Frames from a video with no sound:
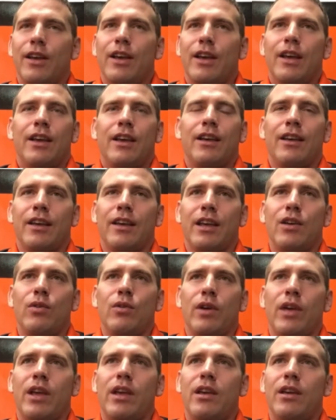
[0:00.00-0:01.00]

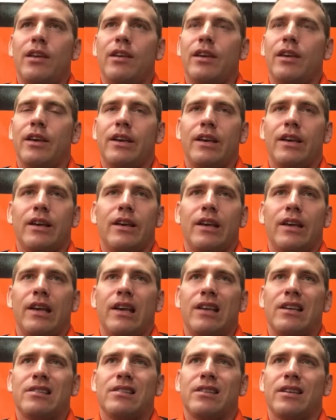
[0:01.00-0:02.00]
He
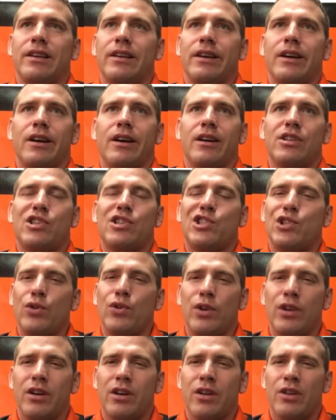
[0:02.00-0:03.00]
is a
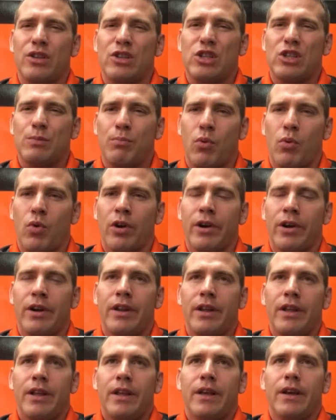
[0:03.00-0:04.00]
student of the sport.
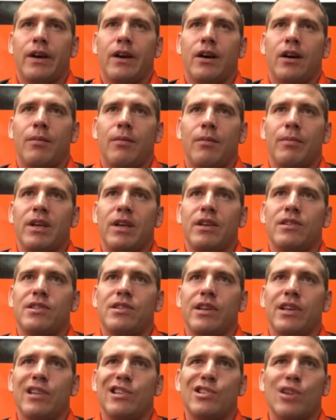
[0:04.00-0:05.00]

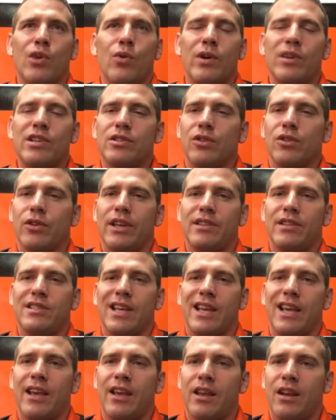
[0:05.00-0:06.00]
He's always looking to
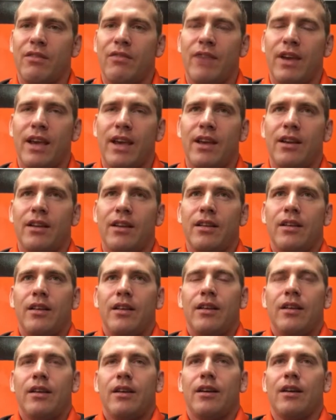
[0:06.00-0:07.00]
innovate,
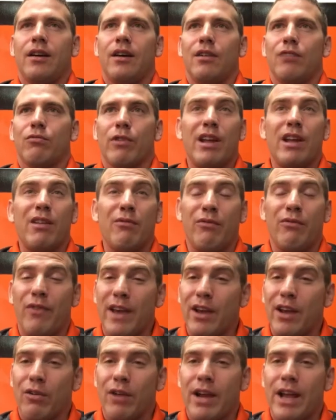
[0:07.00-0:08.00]

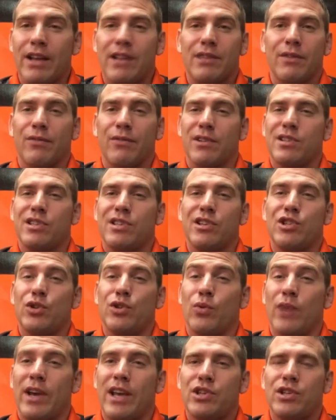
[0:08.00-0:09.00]
reinvigorate different
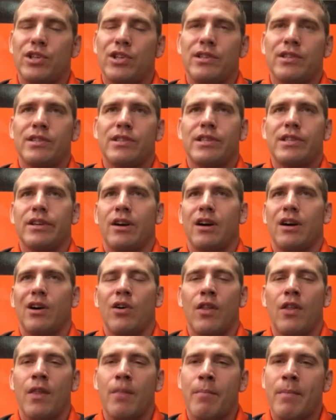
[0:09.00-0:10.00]
situations on
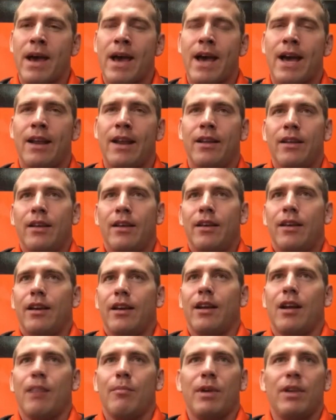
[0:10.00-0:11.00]
the mat. And
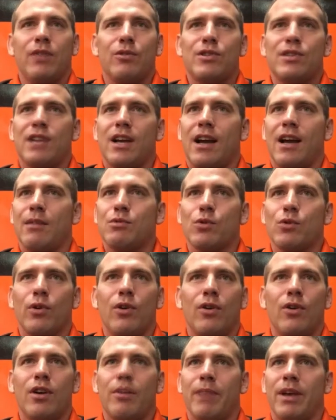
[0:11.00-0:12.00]
I mean, there's times where he'll
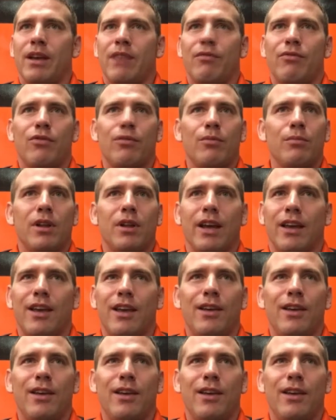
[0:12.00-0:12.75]
come in from like,